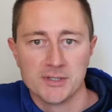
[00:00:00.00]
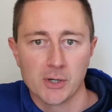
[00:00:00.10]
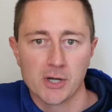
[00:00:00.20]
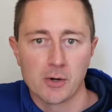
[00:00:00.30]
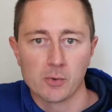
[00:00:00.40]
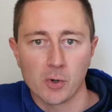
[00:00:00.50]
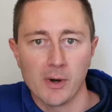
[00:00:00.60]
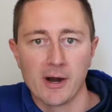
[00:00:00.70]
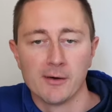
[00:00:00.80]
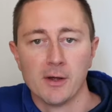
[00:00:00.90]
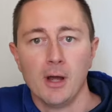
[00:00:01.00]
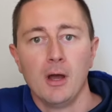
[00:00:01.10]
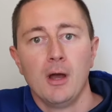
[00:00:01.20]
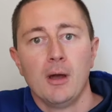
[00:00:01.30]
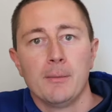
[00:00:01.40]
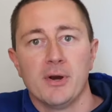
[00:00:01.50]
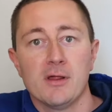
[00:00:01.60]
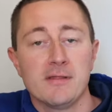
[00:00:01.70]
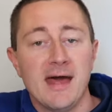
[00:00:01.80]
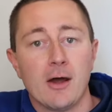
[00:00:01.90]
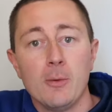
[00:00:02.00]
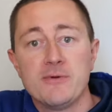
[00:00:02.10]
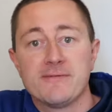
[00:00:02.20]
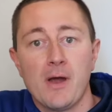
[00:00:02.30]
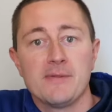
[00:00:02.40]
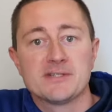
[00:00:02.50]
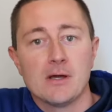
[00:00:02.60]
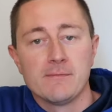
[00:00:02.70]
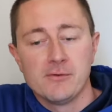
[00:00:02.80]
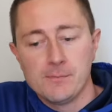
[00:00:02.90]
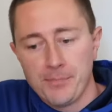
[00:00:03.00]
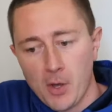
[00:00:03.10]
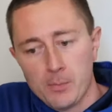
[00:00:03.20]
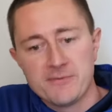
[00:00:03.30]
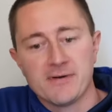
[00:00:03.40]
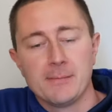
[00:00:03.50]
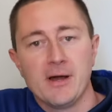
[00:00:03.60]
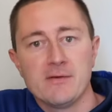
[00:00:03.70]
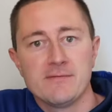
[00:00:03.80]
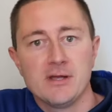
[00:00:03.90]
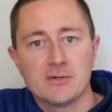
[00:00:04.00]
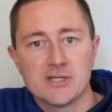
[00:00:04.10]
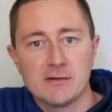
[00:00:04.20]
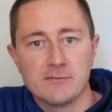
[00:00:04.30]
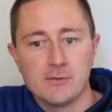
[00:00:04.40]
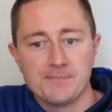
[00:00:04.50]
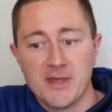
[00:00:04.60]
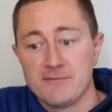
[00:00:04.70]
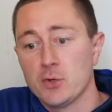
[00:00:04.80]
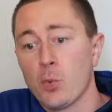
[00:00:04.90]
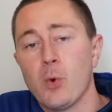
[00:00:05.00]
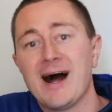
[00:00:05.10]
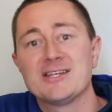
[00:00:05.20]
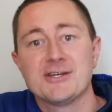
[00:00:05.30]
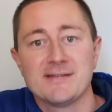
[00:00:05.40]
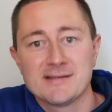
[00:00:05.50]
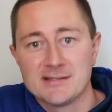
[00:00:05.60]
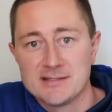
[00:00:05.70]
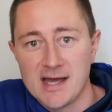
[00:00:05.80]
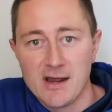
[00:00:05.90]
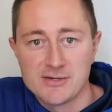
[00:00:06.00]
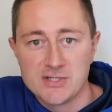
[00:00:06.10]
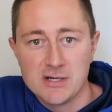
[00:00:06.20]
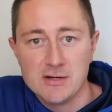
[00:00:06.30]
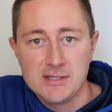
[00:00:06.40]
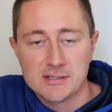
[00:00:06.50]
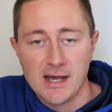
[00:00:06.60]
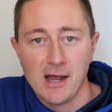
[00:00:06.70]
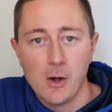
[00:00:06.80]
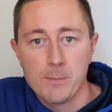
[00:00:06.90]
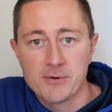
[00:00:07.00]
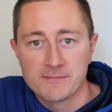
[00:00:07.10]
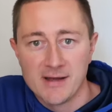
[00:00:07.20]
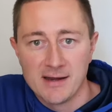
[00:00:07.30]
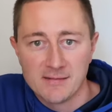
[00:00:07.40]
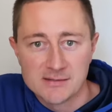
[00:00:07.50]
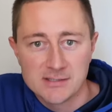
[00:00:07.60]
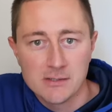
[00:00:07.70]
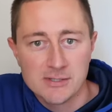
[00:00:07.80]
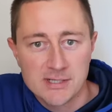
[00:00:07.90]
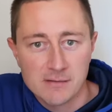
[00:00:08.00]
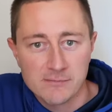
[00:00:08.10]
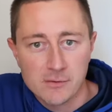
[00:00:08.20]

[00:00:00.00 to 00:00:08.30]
with no card required. But other than that, I hope you found this helpful. Hope you found my other videos helpful. If you're watching this entire series, I hope you're finding this series